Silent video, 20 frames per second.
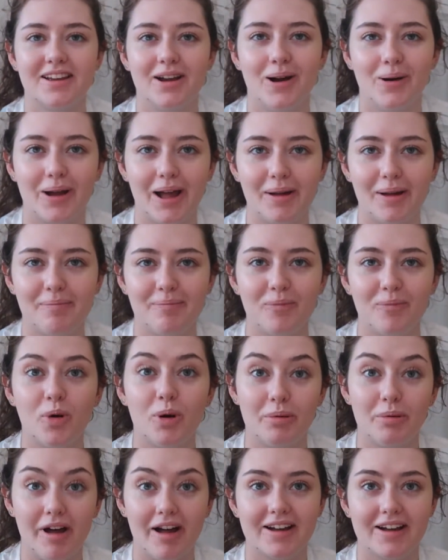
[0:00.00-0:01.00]
Okay,
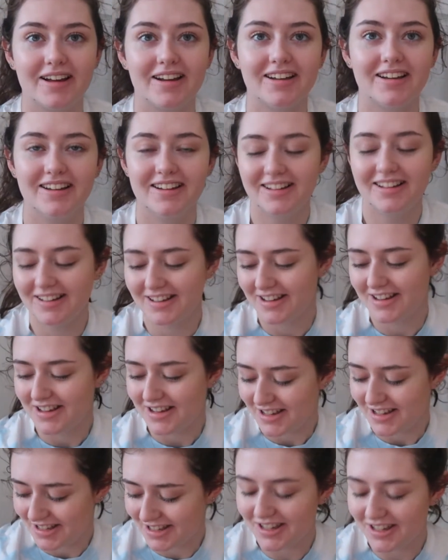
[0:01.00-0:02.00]
we're back.
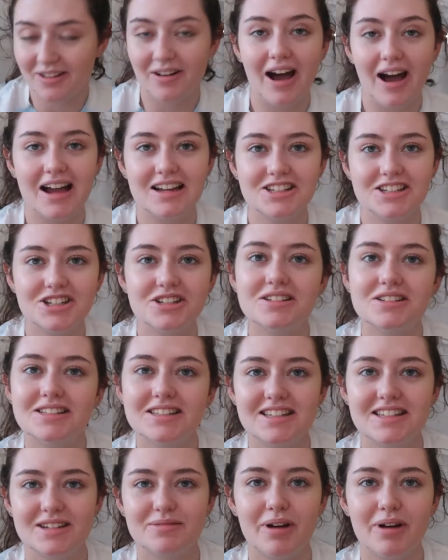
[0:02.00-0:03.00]
So as you can
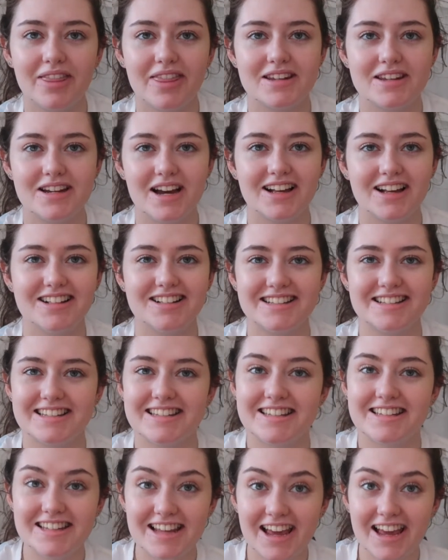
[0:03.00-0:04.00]
see by the title,
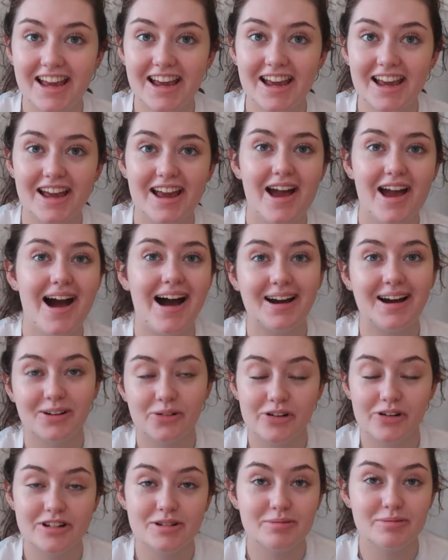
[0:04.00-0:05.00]
today
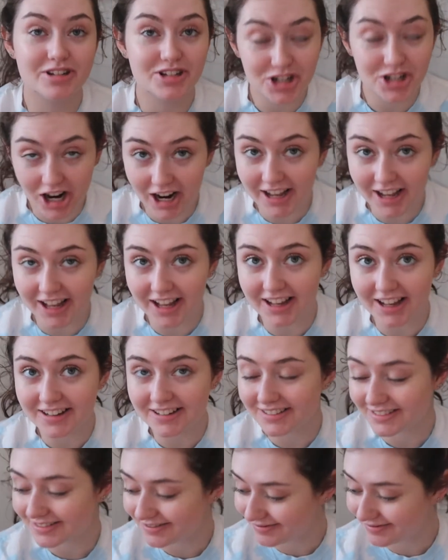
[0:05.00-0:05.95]
I'm going to be trying